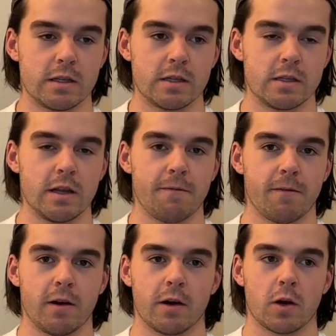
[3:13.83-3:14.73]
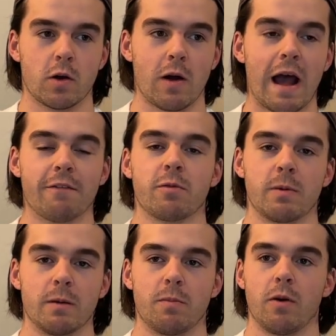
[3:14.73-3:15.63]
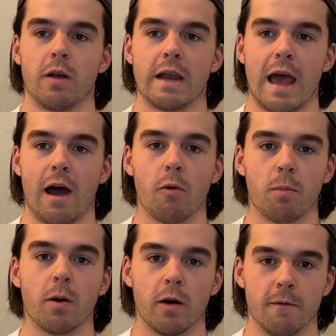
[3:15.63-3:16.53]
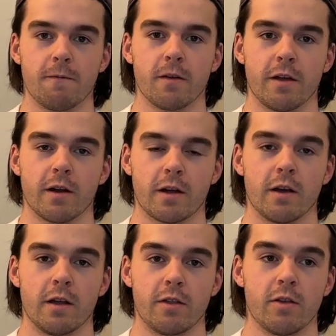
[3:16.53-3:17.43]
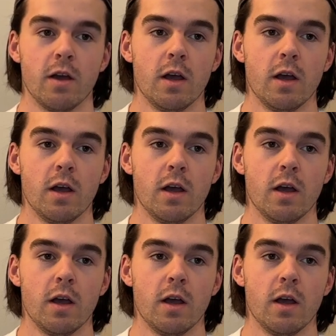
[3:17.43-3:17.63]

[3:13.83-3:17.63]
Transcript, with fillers: different craftspeople and output for their goods